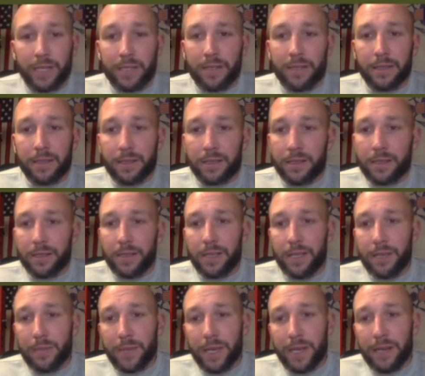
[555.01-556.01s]
It's a decision
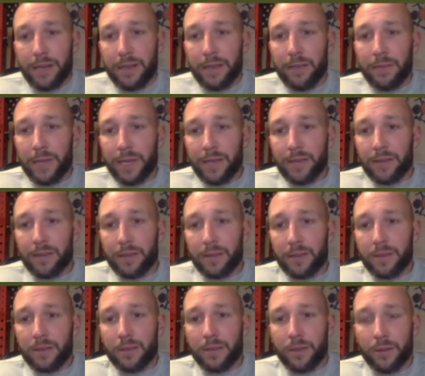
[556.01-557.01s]
he made. He made the
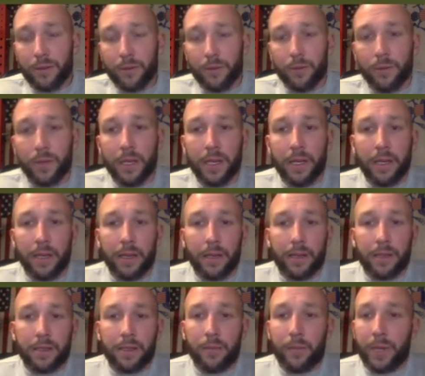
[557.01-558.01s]
decision to
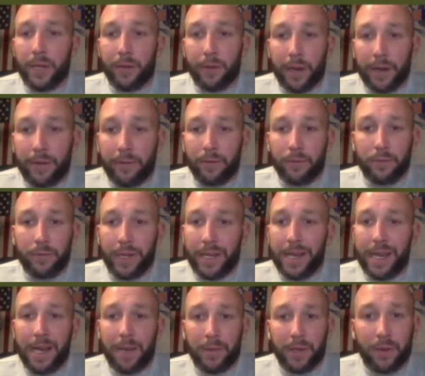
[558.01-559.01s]
be grateful and be
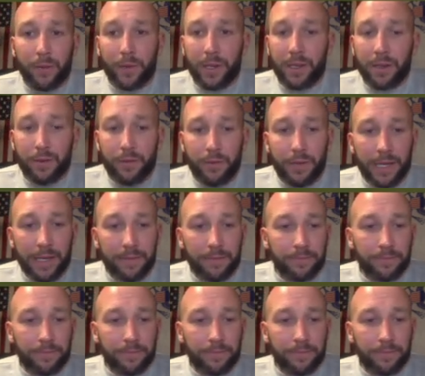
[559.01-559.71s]
happy, and we can do that.